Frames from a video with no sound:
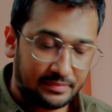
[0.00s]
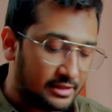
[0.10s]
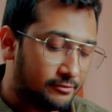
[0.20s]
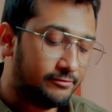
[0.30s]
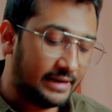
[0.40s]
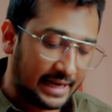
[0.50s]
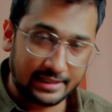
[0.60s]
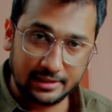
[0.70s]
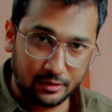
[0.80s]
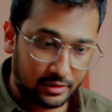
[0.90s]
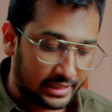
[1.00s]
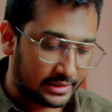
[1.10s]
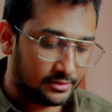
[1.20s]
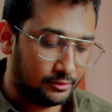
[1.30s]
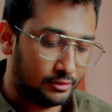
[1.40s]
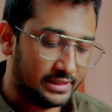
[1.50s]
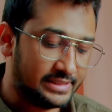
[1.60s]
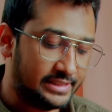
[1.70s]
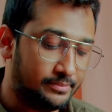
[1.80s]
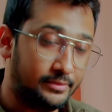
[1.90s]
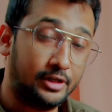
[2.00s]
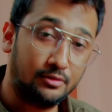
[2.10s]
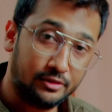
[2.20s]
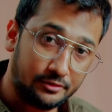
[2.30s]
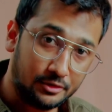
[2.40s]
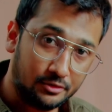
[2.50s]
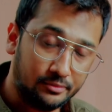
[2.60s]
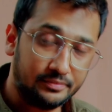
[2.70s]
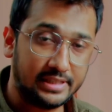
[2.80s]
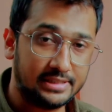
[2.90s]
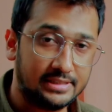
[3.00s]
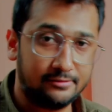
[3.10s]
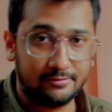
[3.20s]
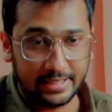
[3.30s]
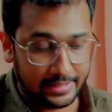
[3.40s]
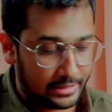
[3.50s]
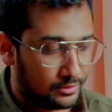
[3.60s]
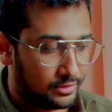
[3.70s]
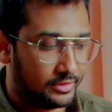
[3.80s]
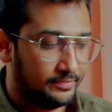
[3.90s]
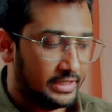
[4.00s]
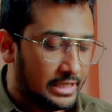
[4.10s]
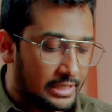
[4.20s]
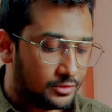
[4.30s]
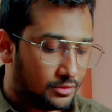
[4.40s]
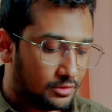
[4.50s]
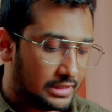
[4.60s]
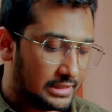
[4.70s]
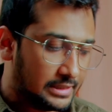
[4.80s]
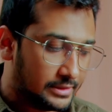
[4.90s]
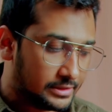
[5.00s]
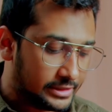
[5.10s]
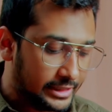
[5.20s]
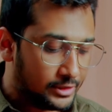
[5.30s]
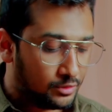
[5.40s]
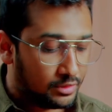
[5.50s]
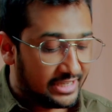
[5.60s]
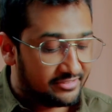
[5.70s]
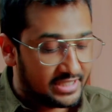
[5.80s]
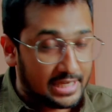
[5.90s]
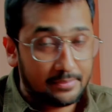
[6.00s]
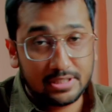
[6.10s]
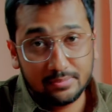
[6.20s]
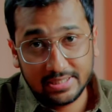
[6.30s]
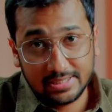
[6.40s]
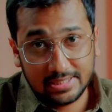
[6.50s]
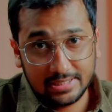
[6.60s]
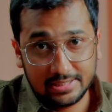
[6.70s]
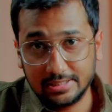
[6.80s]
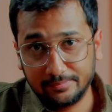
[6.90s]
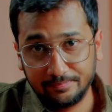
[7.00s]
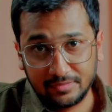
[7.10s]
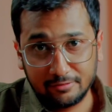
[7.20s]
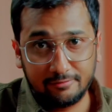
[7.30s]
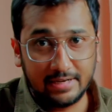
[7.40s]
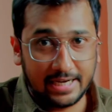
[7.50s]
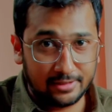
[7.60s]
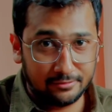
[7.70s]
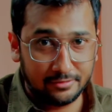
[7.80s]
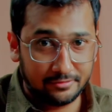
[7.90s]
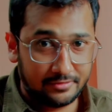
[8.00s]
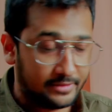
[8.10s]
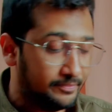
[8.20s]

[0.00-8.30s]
flattened note actually. One step down if you do, that is a flattened note. So C to F sharp is basically is a flattened fifth,